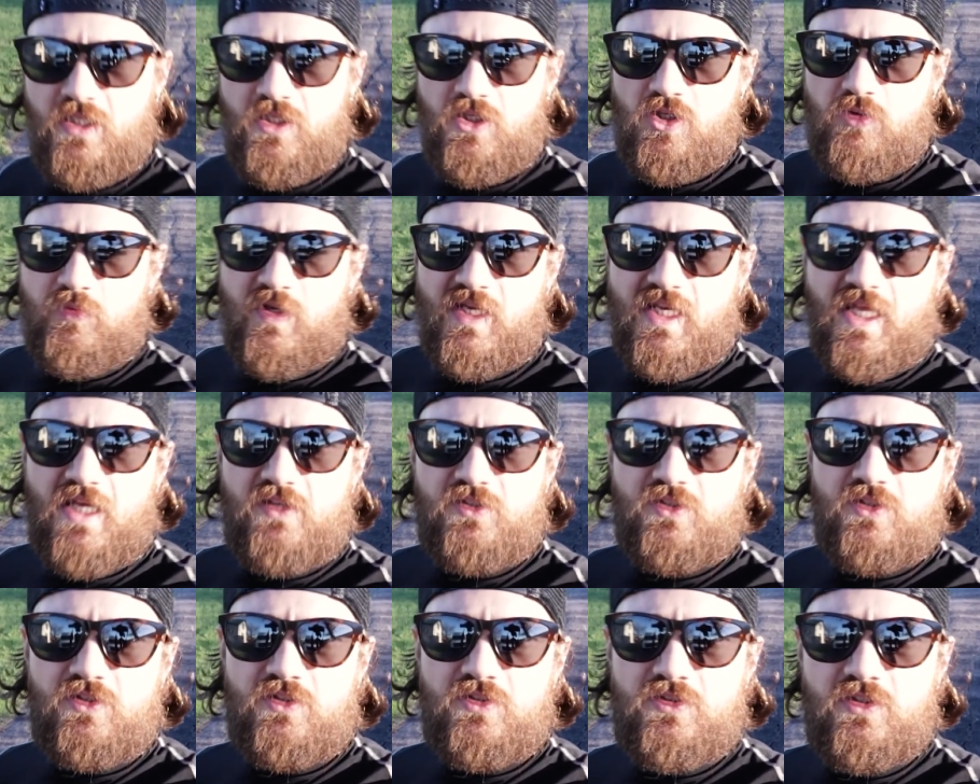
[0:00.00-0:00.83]
You might
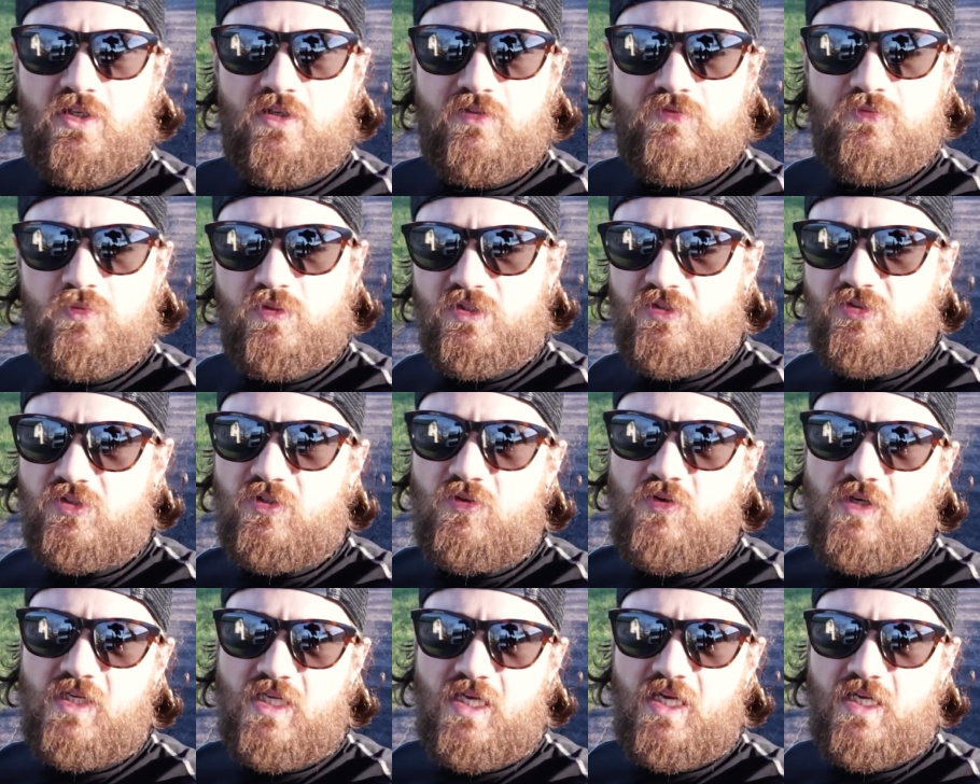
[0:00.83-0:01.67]
ask yourself, what's
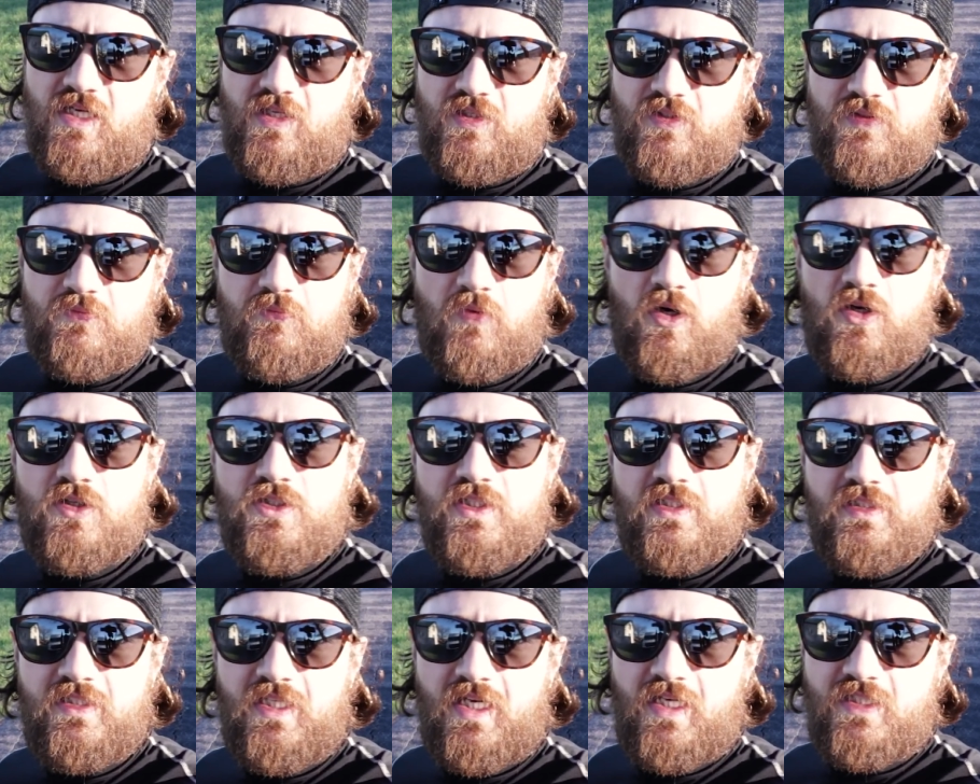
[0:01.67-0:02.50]
going on? It's March
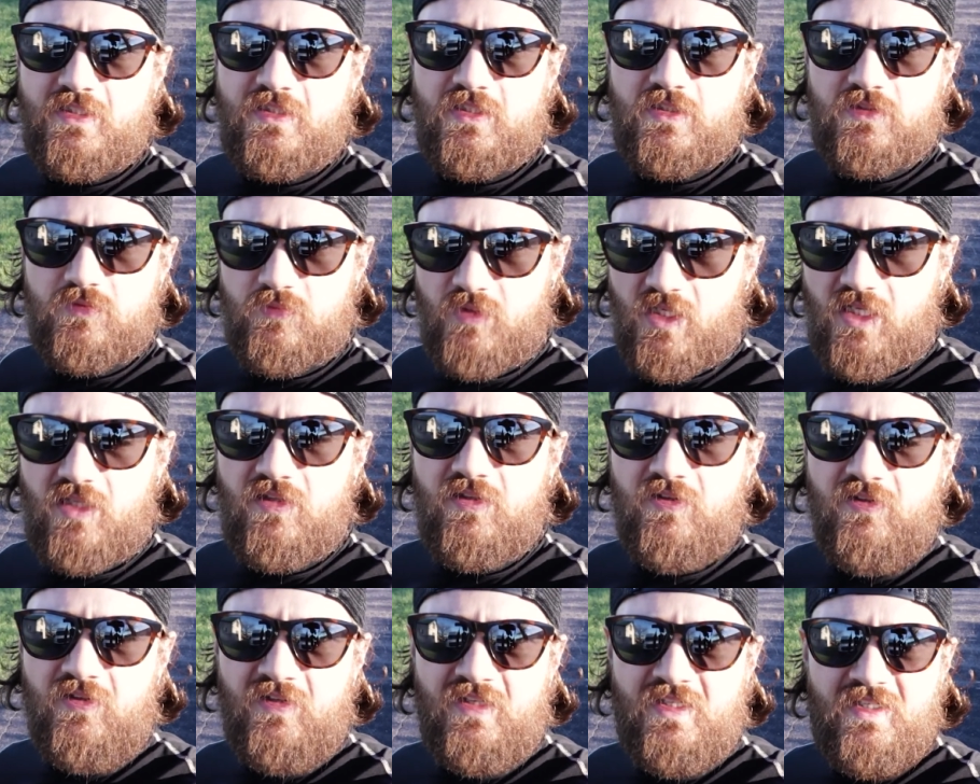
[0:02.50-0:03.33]
in Texas. Well,
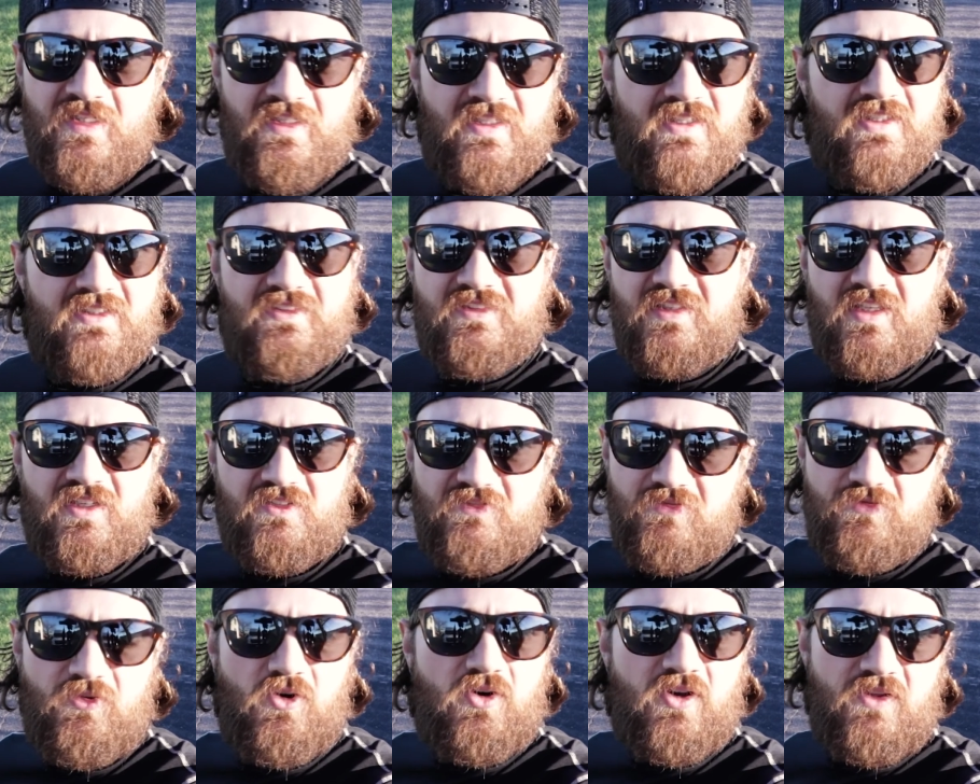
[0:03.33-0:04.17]
it's like
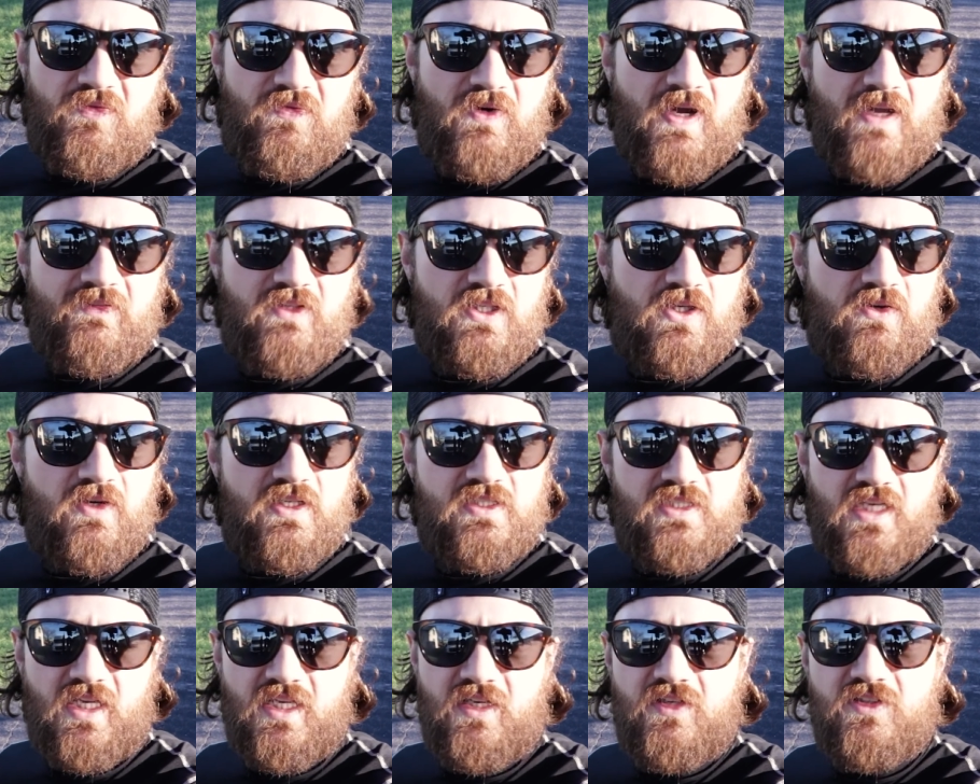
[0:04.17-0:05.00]
45
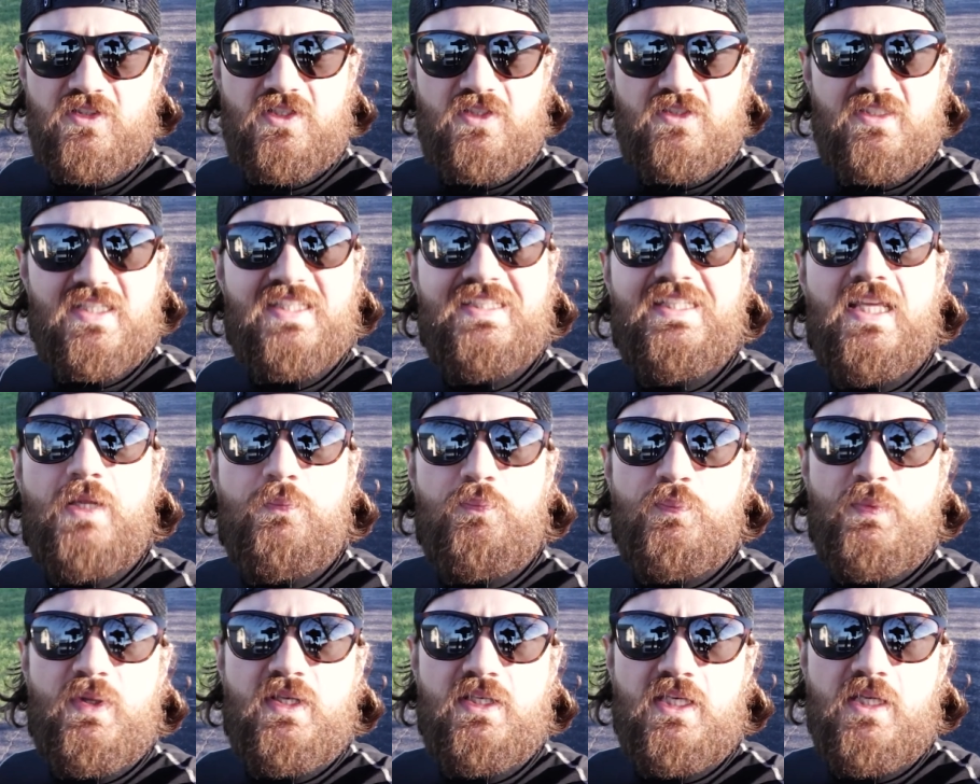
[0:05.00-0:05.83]
degrees out here, just a
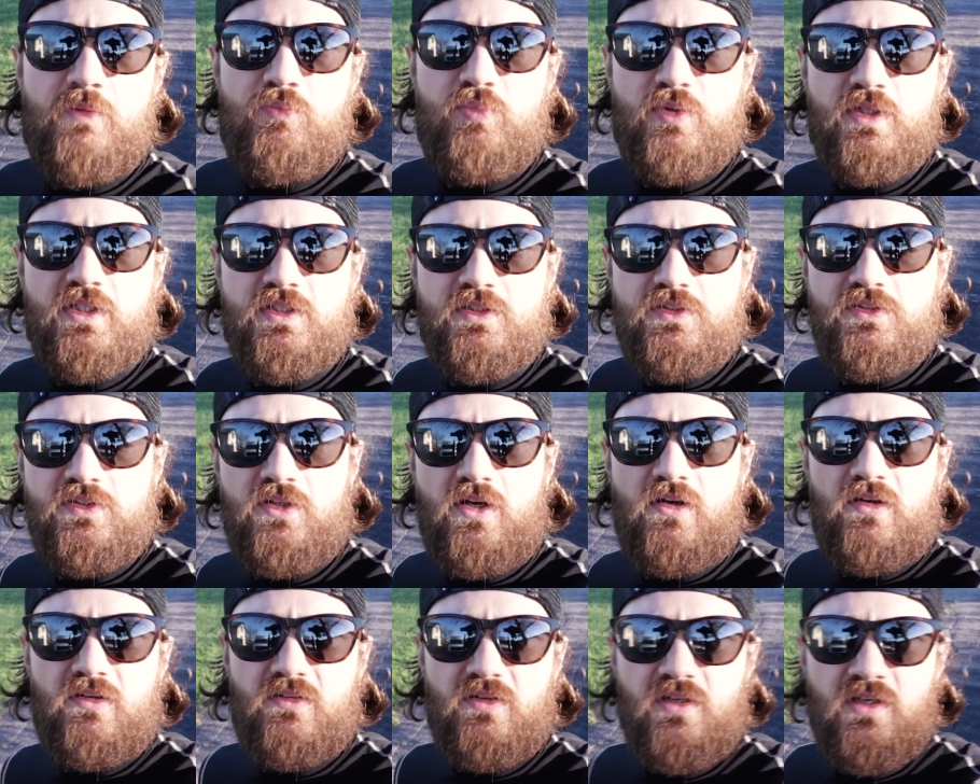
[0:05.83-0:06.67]
bit nipply.
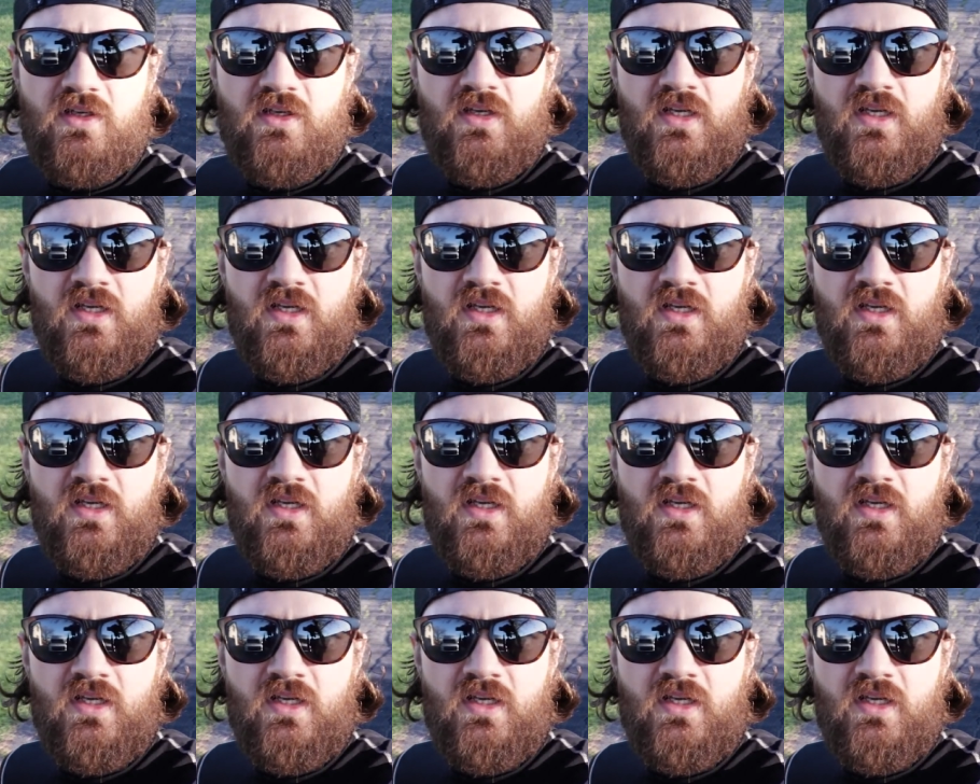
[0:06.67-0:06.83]
So,